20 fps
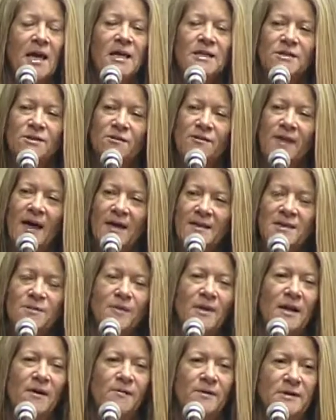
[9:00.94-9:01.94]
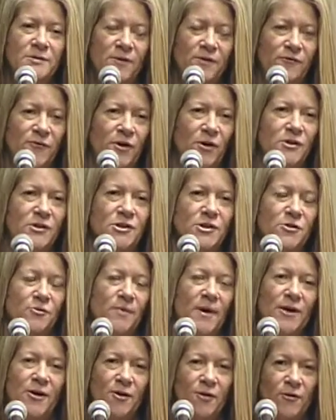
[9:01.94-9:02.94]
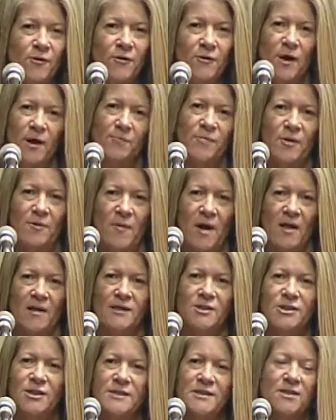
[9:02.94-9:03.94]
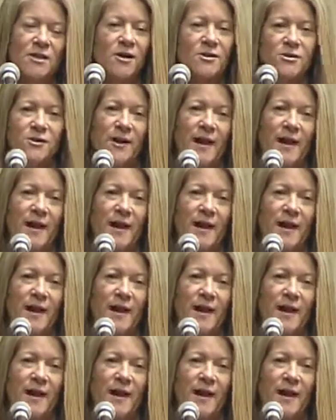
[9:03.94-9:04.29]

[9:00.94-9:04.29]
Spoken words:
So that's when I was referred to my neuro-ophthalmologist, Dr.